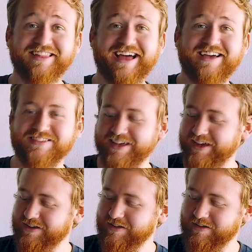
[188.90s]
And
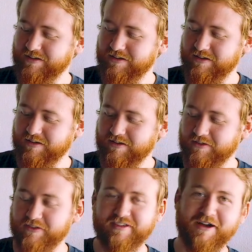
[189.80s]
lastly,
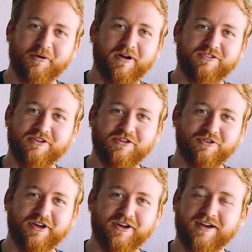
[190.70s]
this is how we want you to
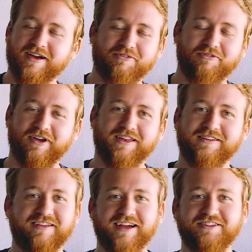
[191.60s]
enjoy your... freaking,
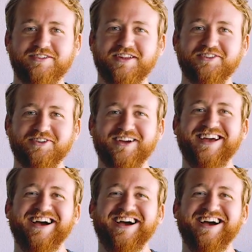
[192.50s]
I just said enjoy.